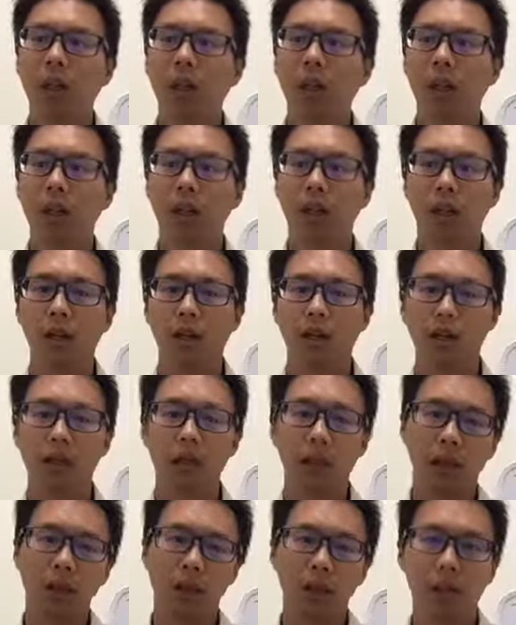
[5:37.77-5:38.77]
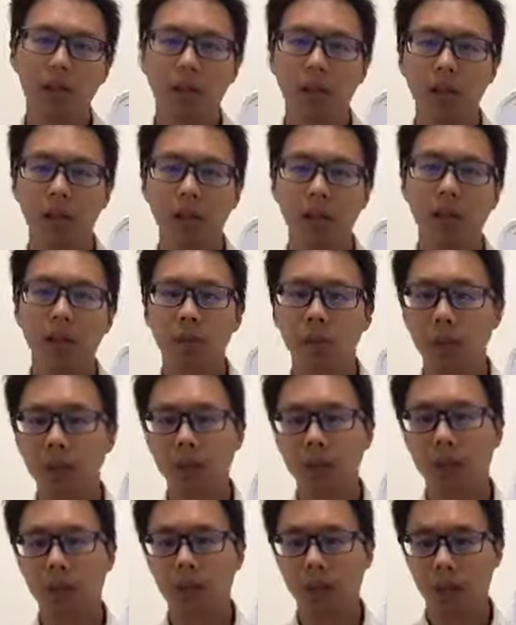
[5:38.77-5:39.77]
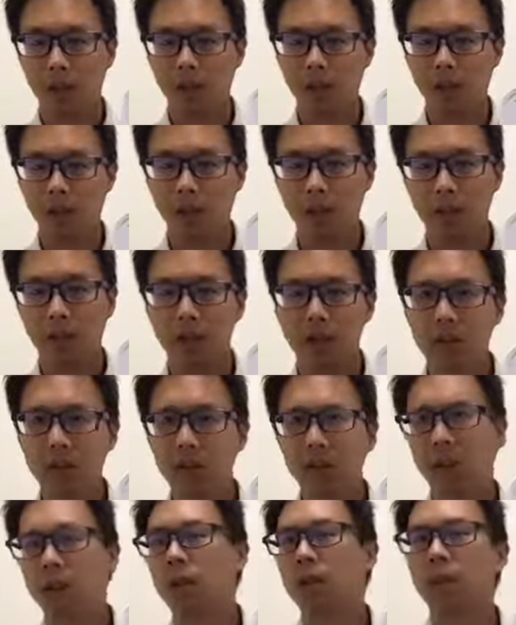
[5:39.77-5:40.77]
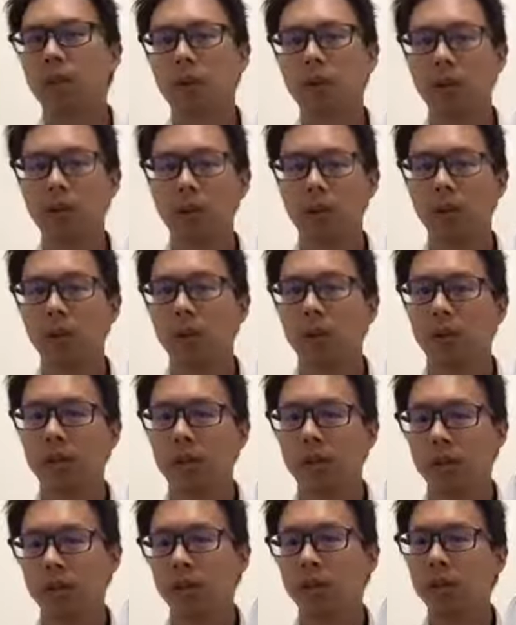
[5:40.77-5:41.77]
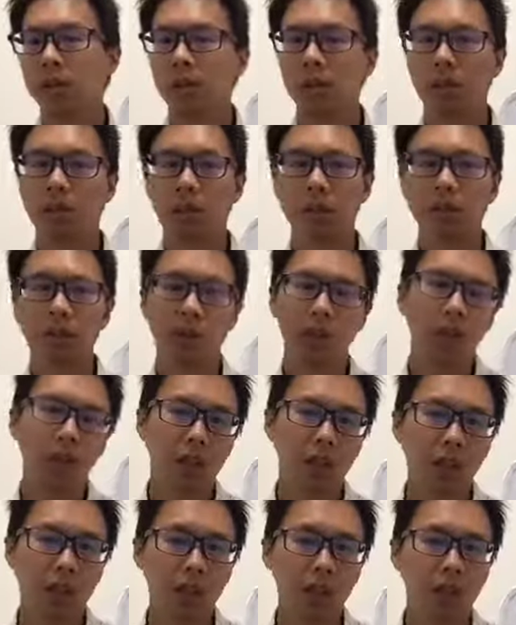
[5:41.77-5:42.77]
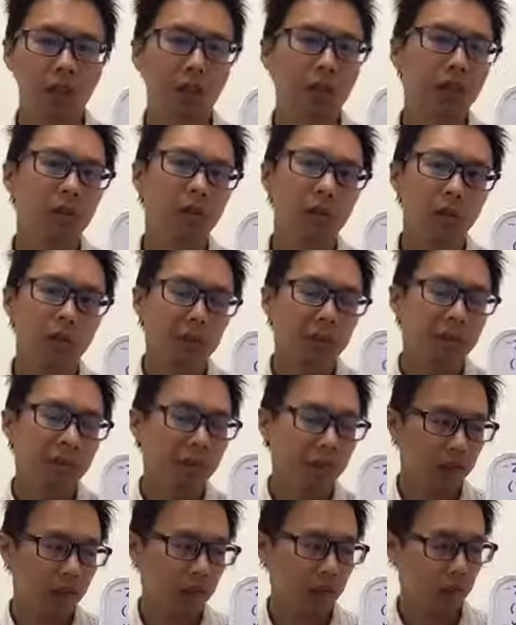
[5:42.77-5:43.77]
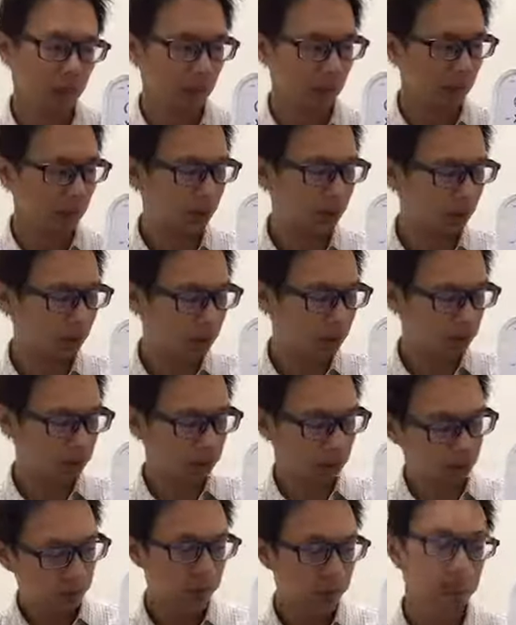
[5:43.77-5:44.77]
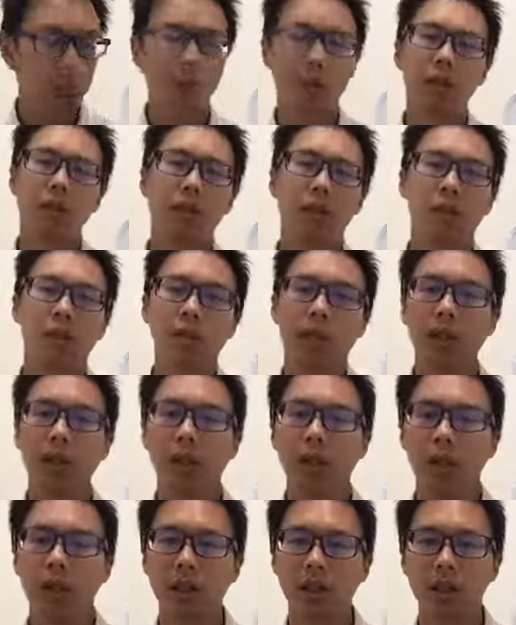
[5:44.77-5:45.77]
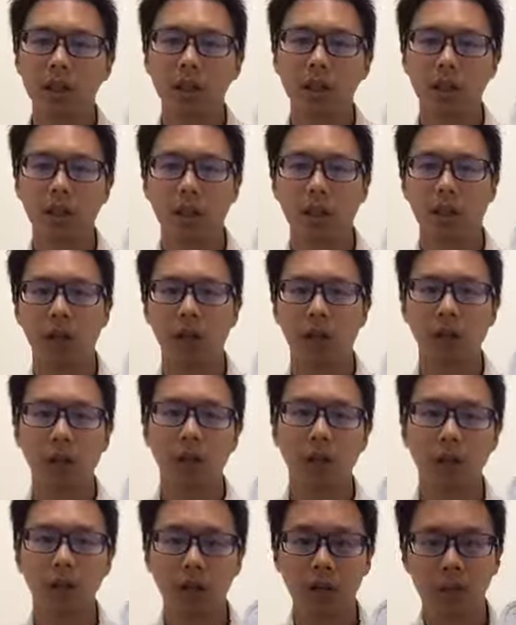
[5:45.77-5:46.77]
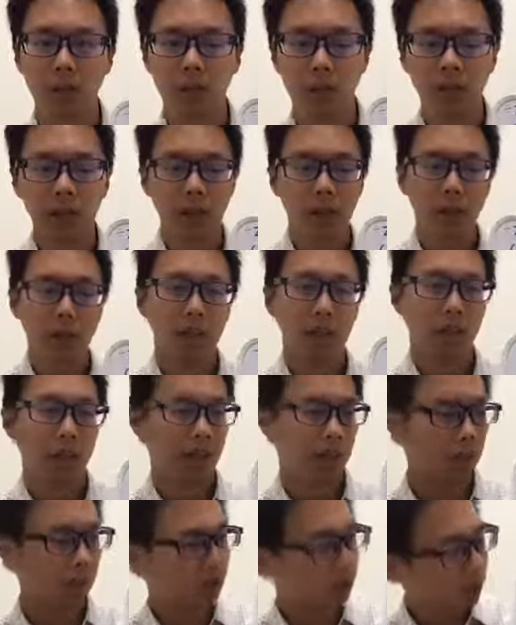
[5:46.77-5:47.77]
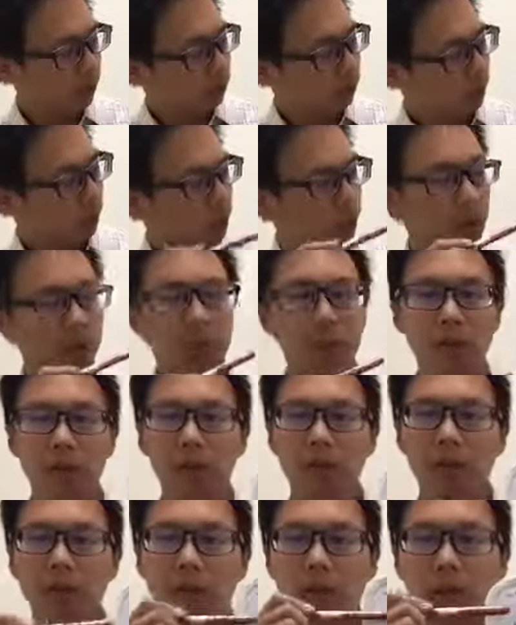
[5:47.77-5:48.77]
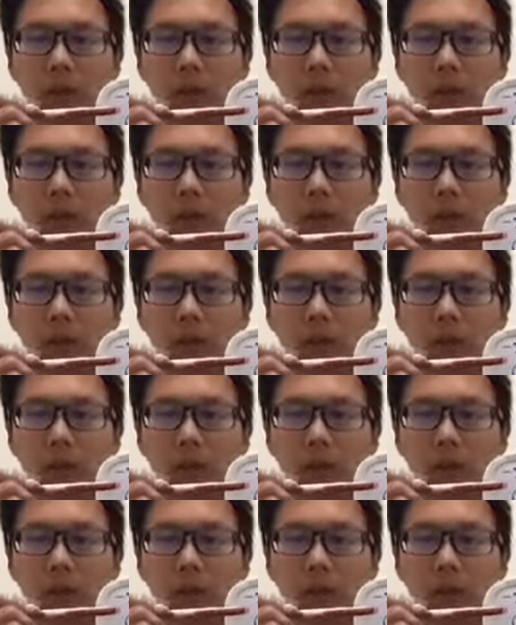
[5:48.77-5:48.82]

then you can keep drinking it. If it doesn't help you at all, then you don't have to continue. So that's basically just how it works. So that's